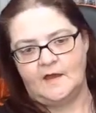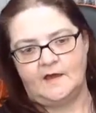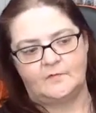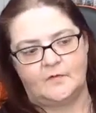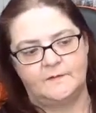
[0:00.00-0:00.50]

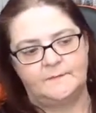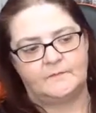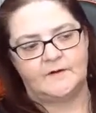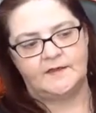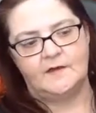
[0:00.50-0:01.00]
and
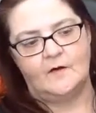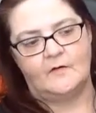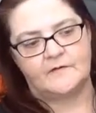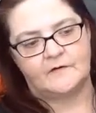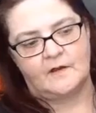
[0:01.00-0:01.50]
running it
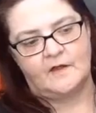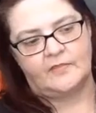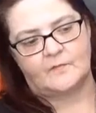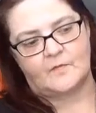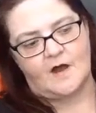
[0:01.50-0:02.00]
over
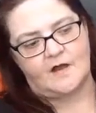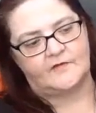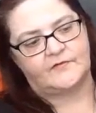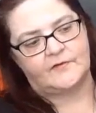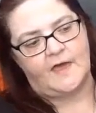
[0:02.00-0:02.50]
the
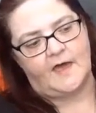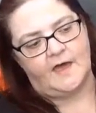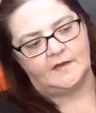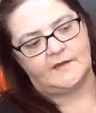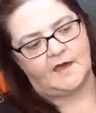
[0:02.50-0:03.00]
rocks.
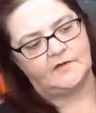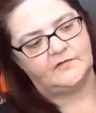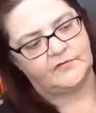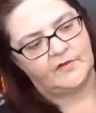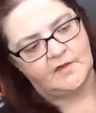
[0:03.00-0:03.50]
And
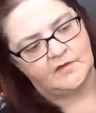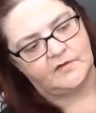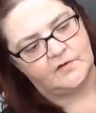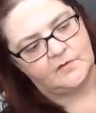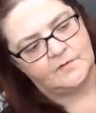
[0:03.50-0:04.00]
as
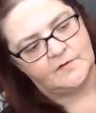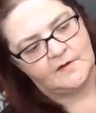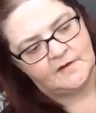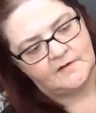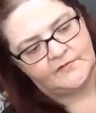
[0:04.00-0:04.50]
you
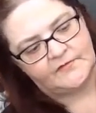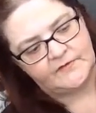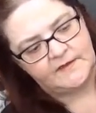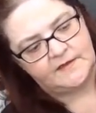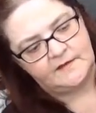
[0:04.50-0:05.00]

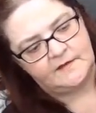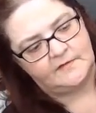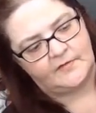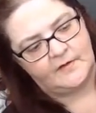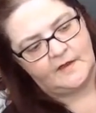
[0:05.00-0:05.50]
see
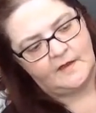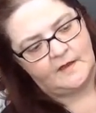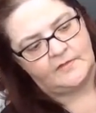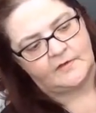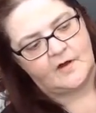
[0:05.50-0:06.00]

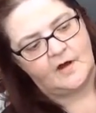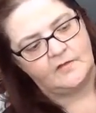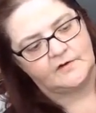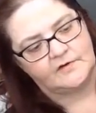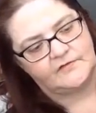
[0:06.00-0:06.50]
the
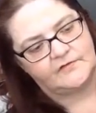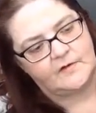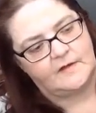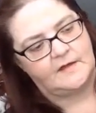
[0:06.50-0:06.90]
colors,